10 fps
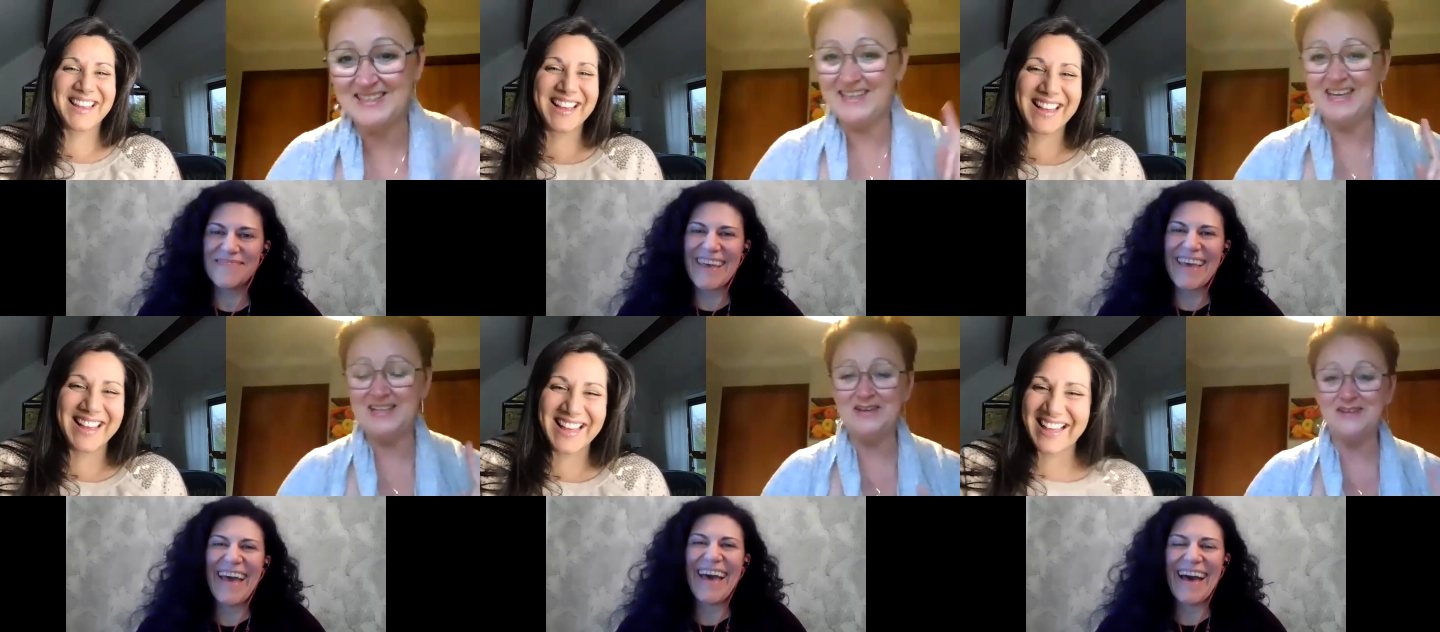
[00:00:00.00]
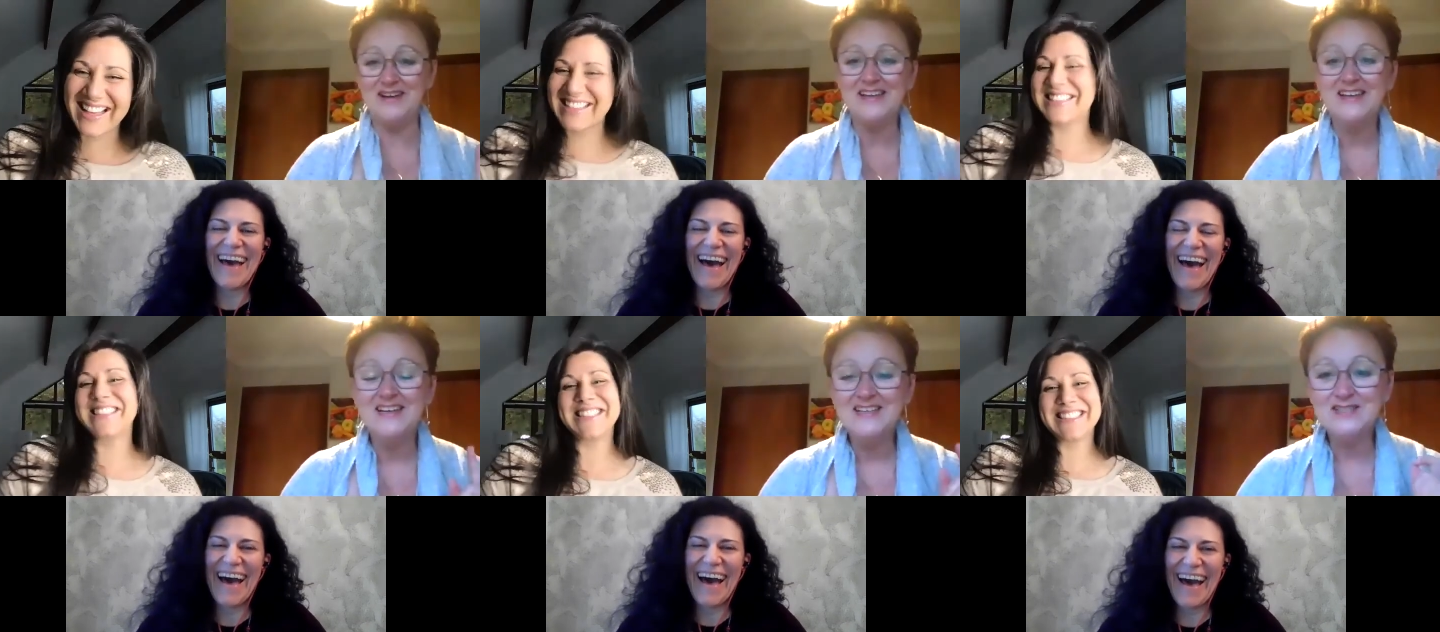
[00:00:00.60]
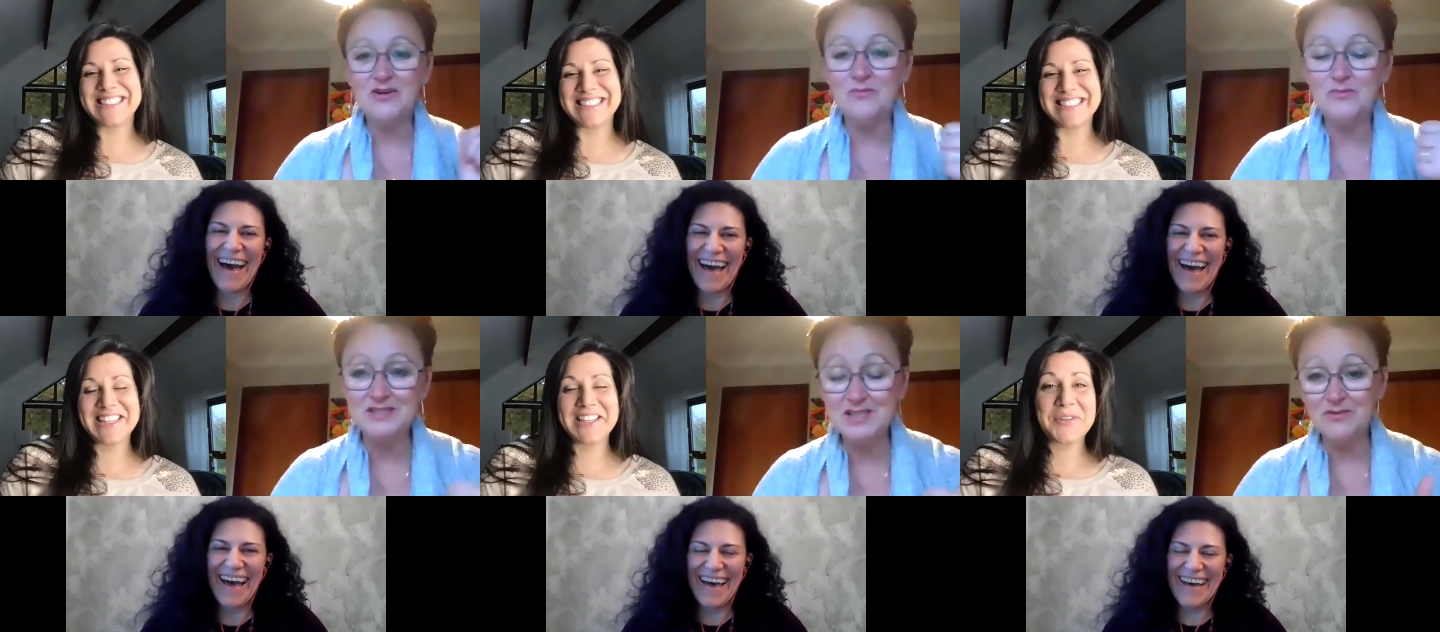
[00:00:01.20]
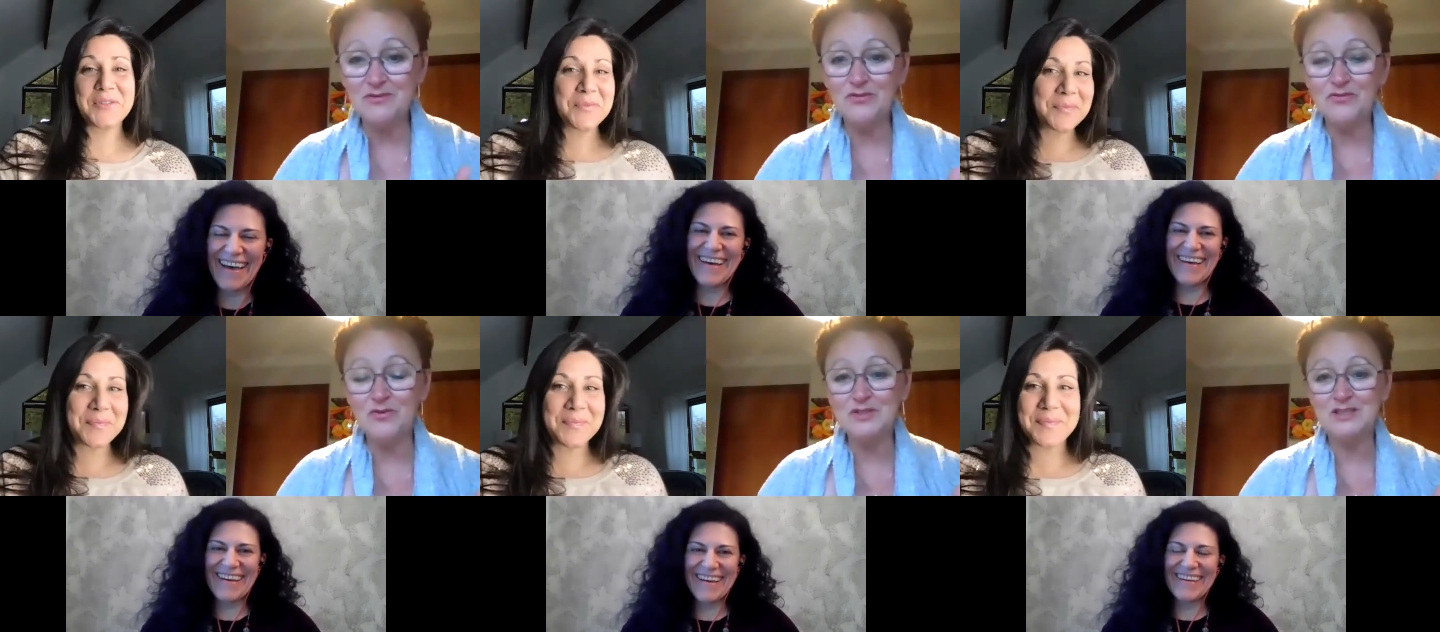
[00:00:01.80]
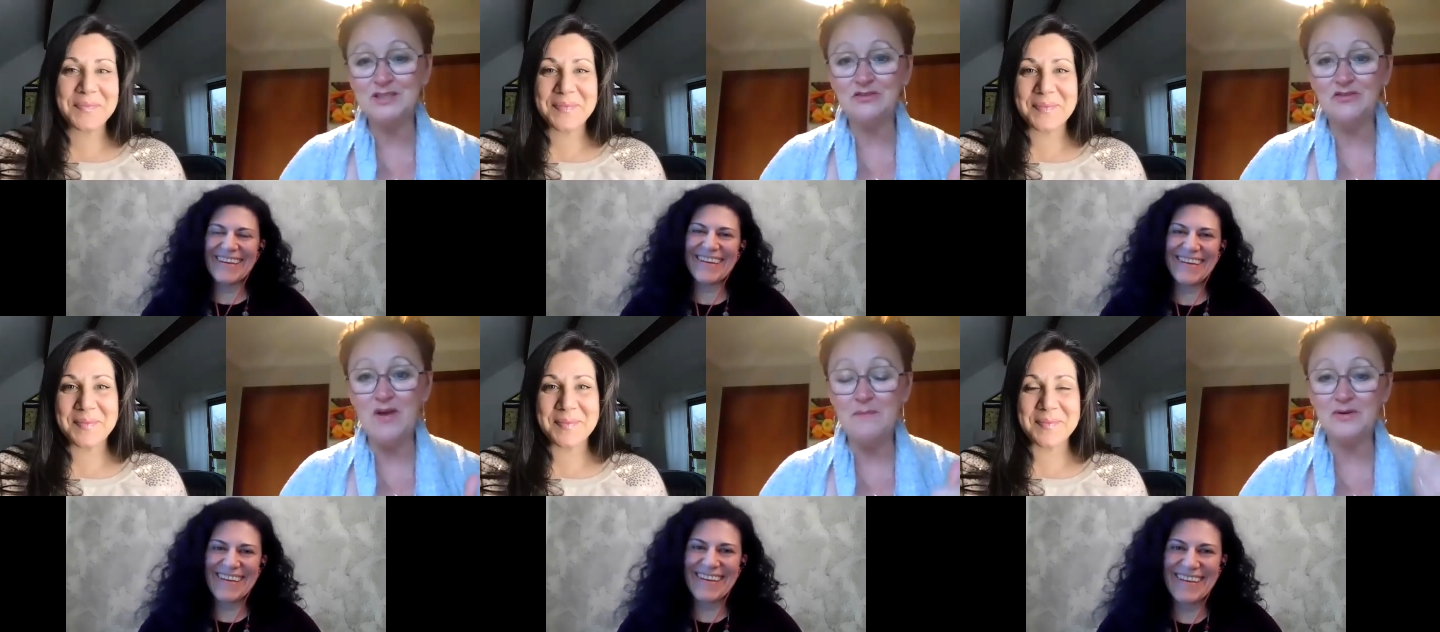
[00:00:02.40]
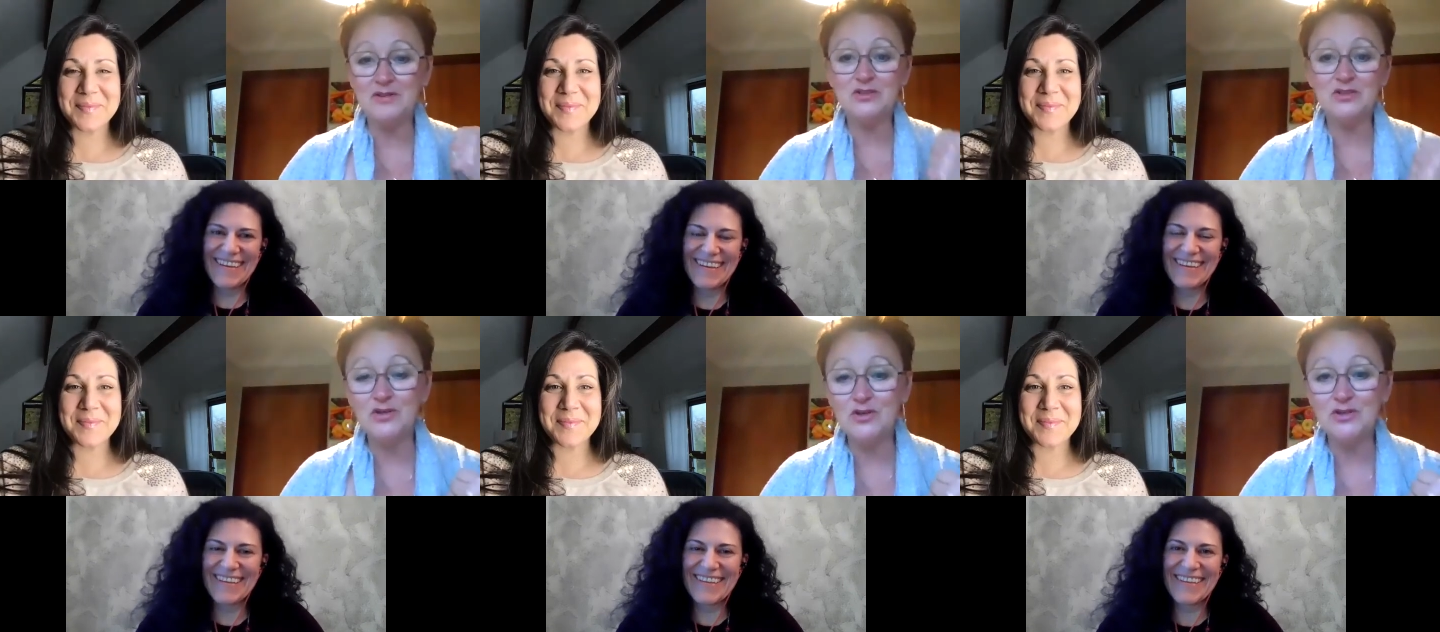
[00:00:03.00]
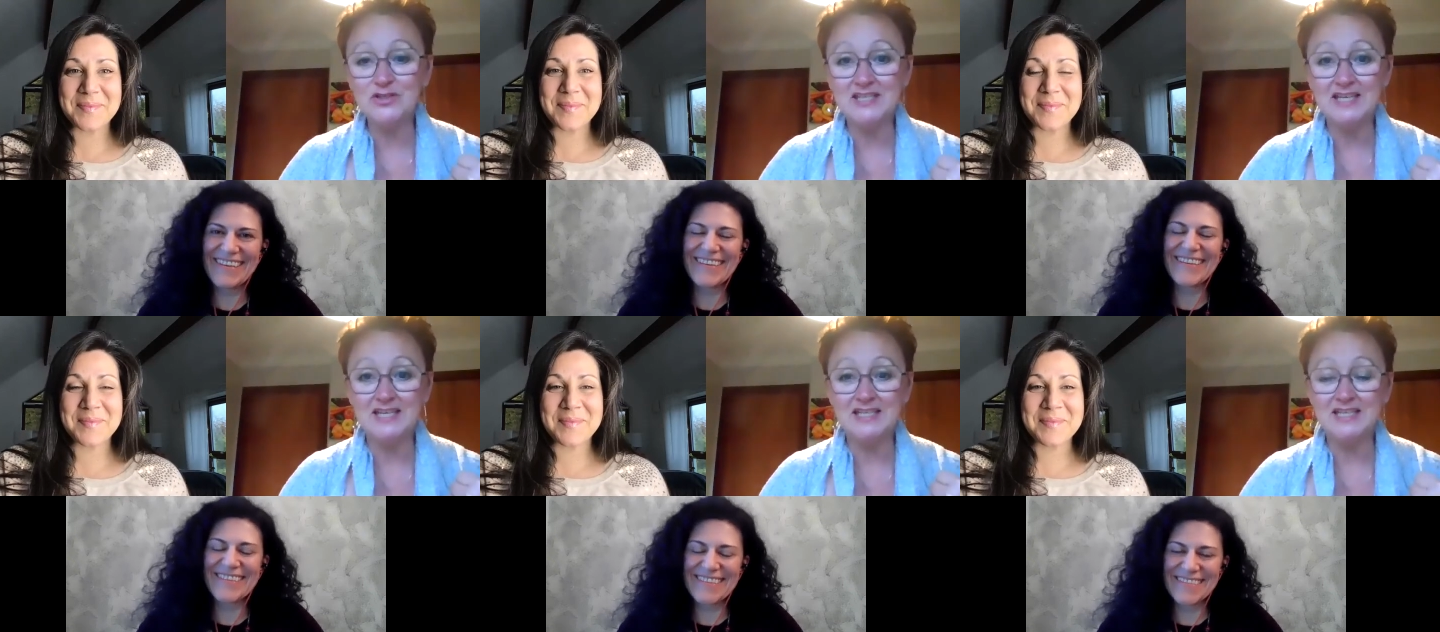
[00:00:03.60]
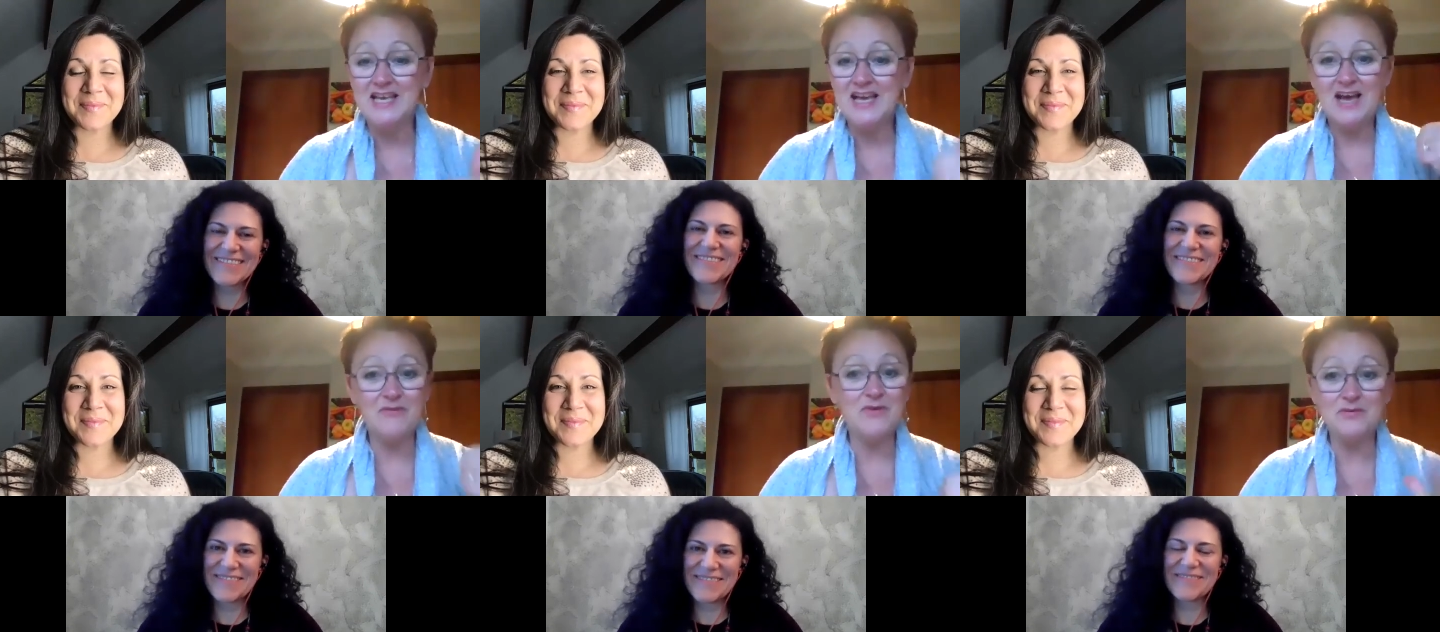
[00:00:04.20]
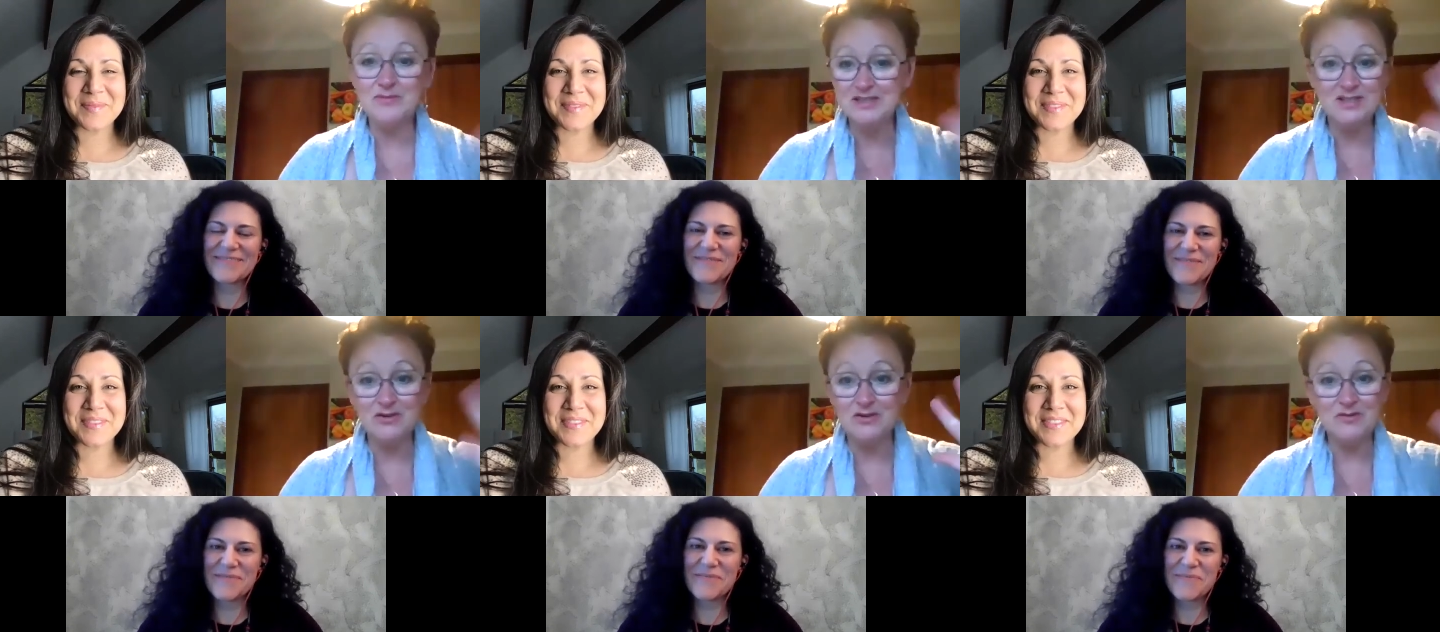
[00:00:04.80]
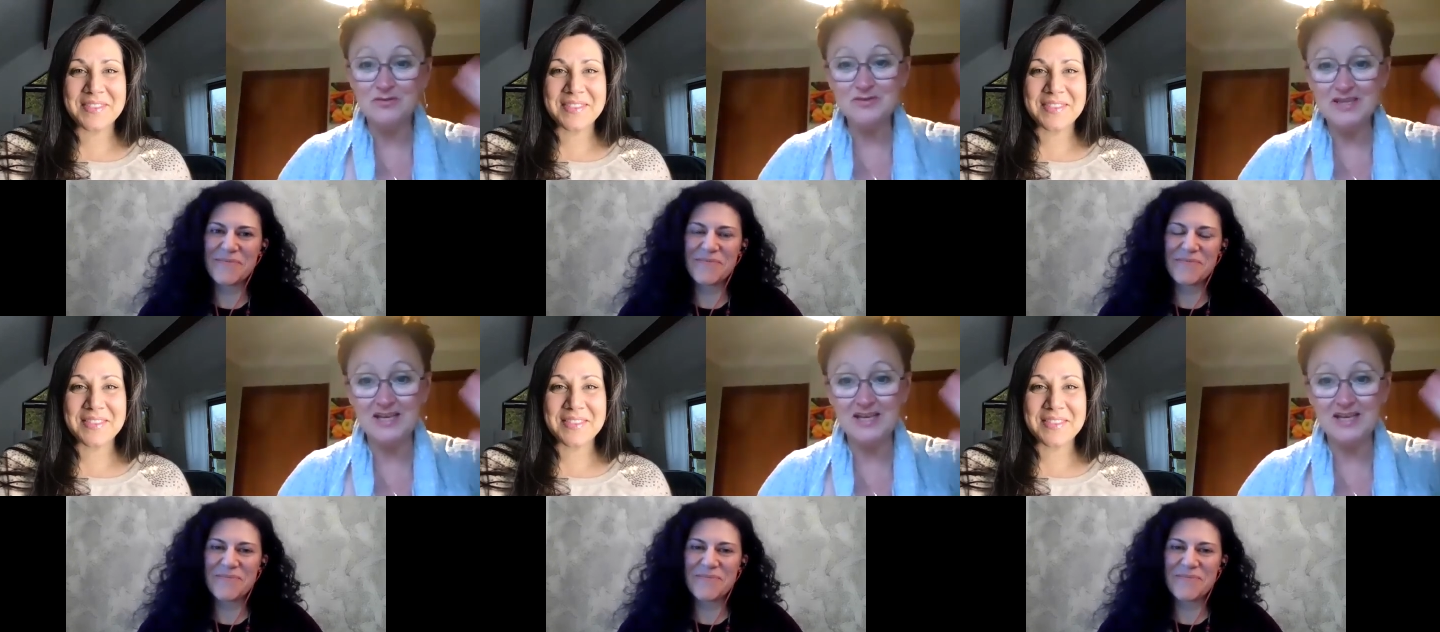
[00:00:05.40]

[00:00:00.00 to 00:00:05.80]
Speaker 1: Did I get that right? So we'll see you on the 14th of November. Secure your ticket and we will see you.